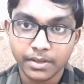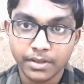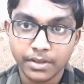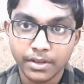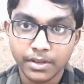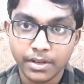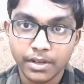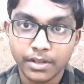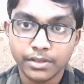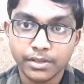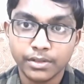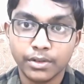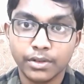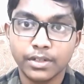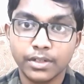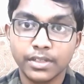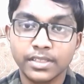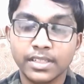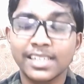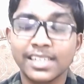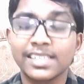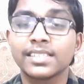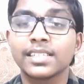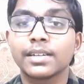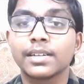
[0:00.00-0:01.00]
So
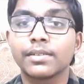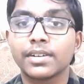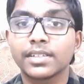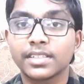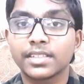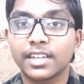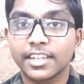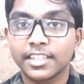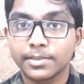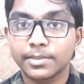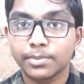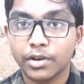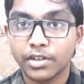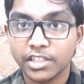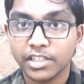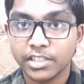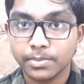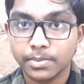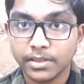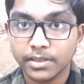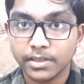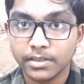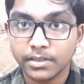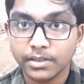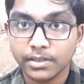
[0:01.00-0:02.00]
Sastri was
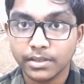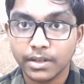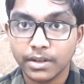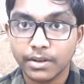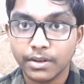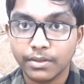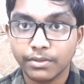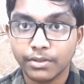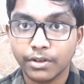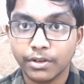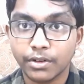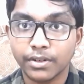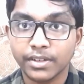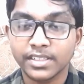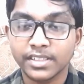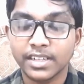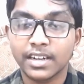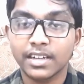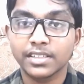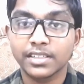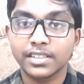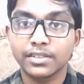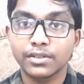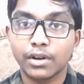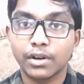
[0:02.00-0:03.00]
responsible for
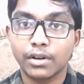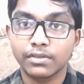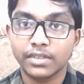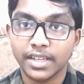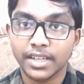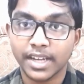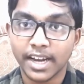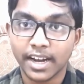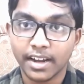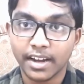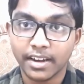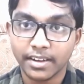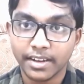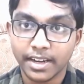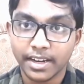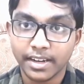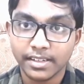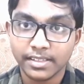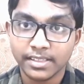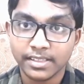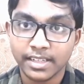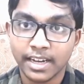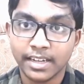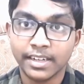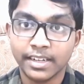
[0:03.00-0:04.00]
selection of the candidates
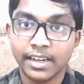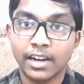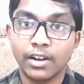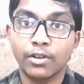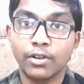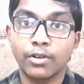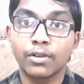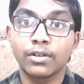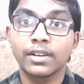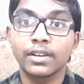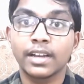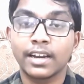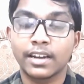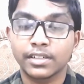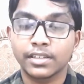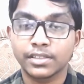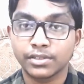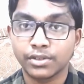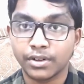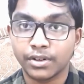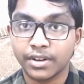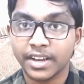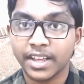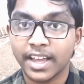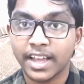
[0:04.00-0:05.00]
and all
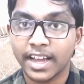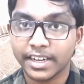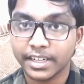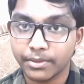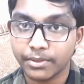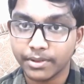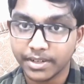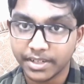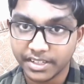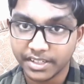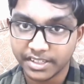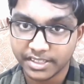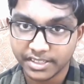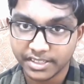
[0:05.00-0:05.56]
electioneering activities.